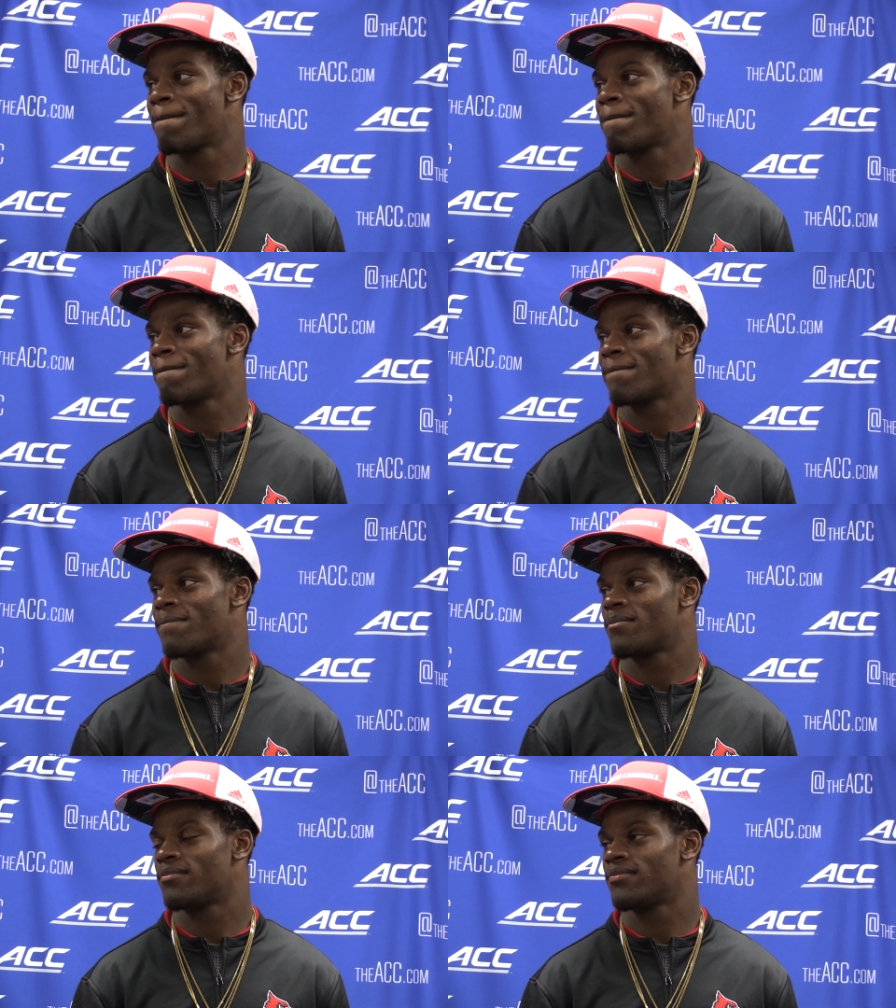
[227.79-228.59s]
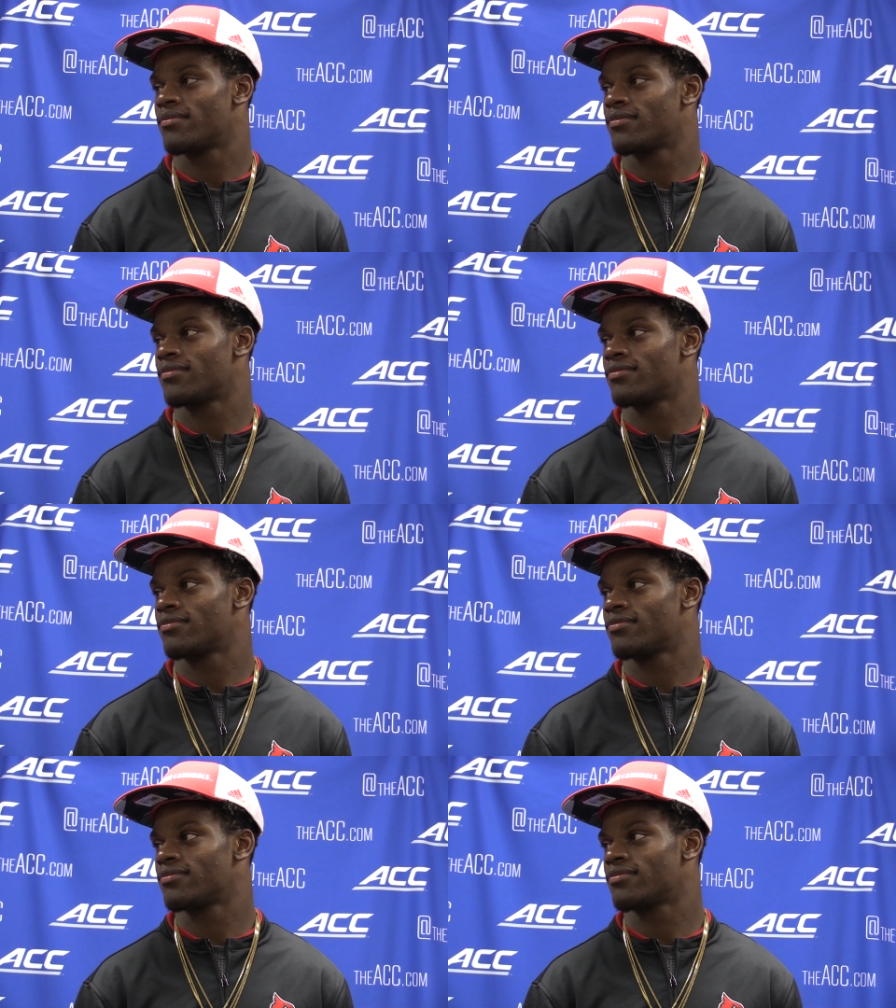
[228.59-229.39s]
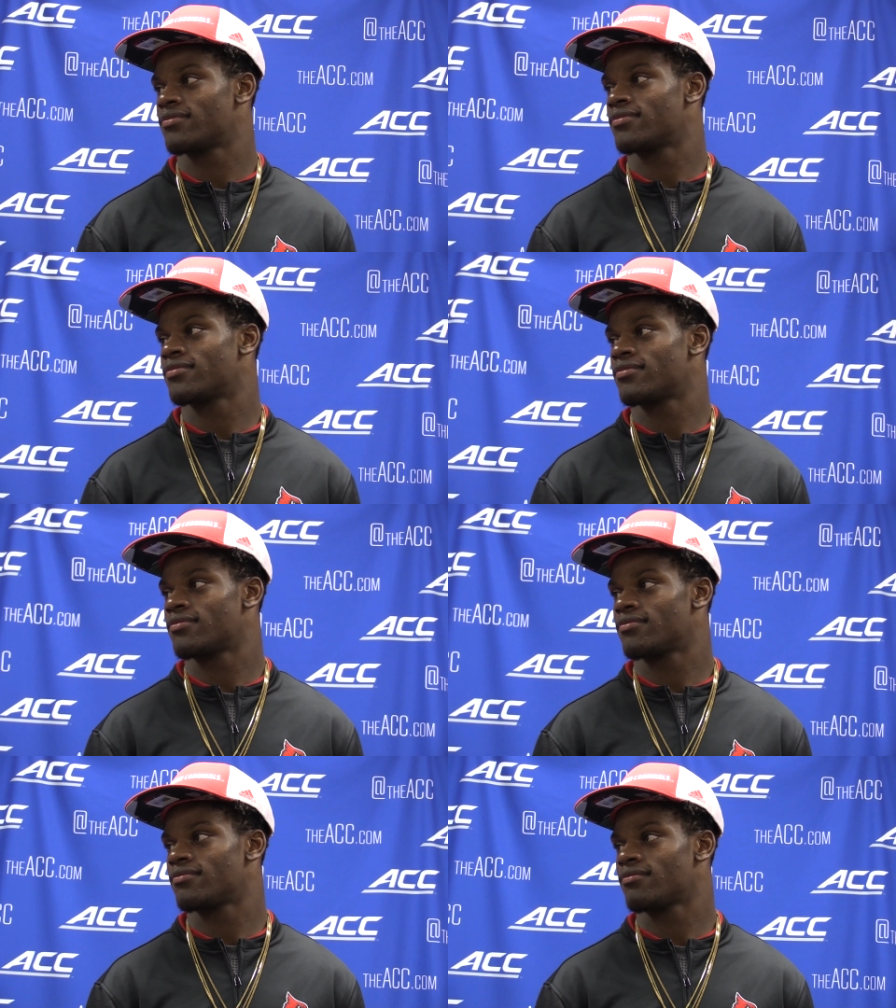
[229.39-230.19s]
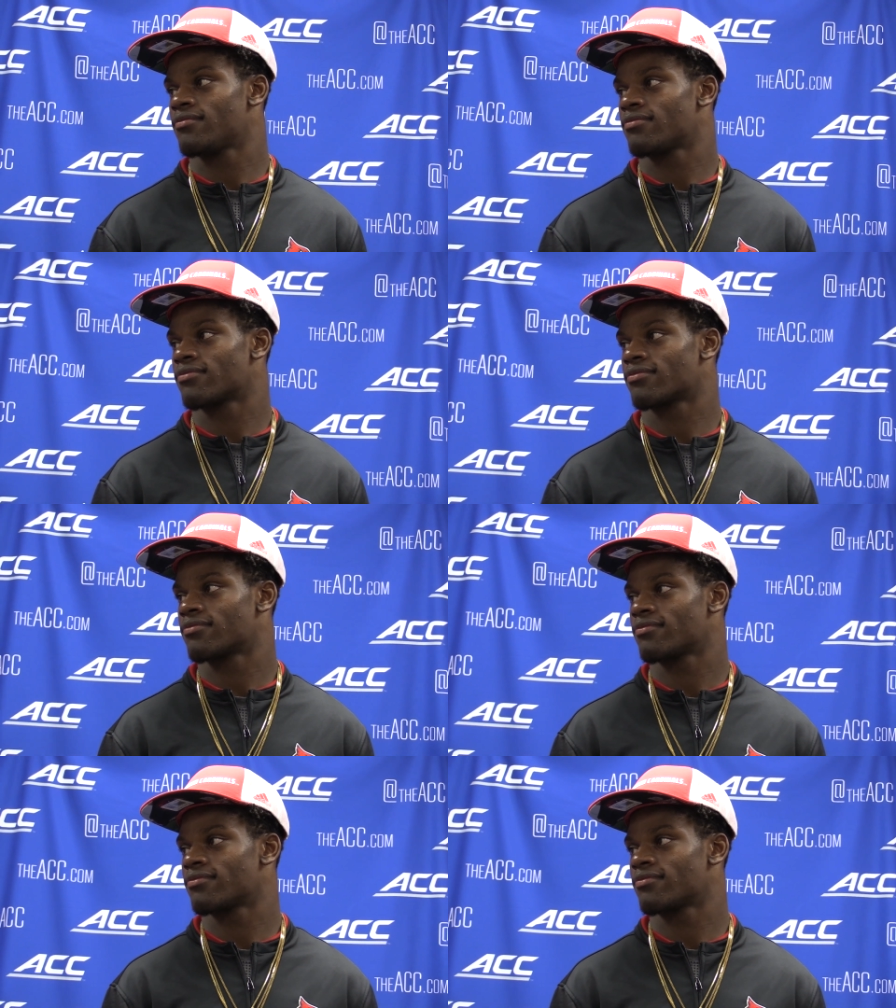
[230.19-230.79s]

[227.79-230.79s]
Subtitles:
What did you kind of think about the